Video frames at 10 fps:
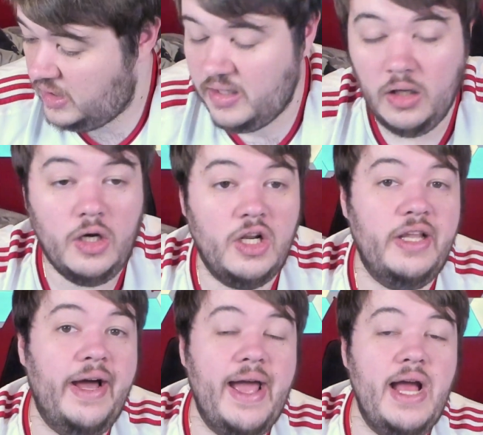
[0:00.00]
You're not gonna
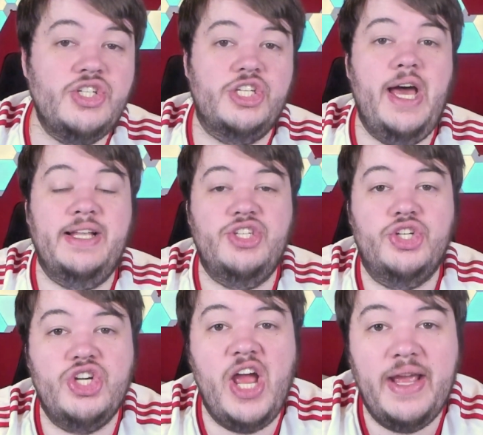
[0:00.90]
lie, I just had to
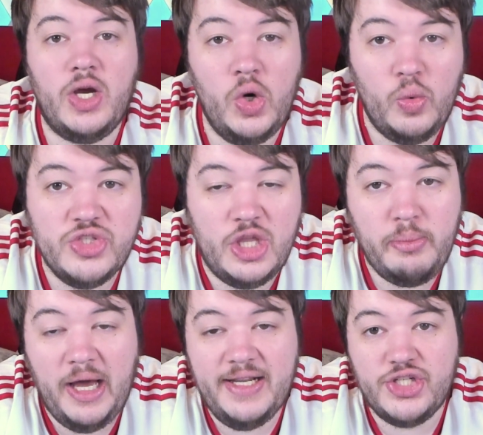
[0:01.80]
check who was the
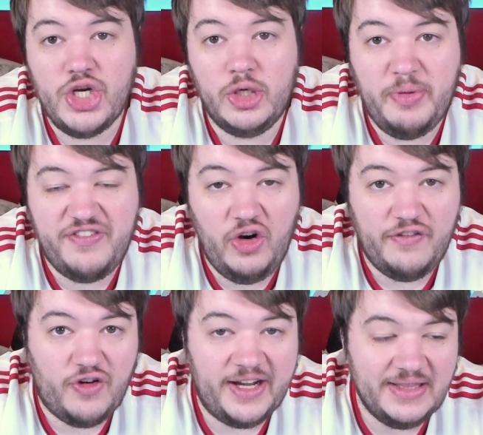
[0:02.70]
manager before
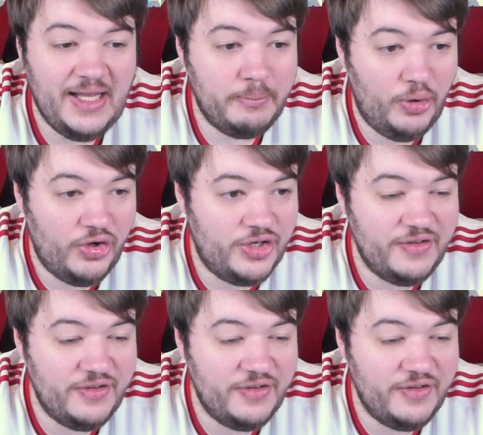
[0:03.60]
Frank Lampard,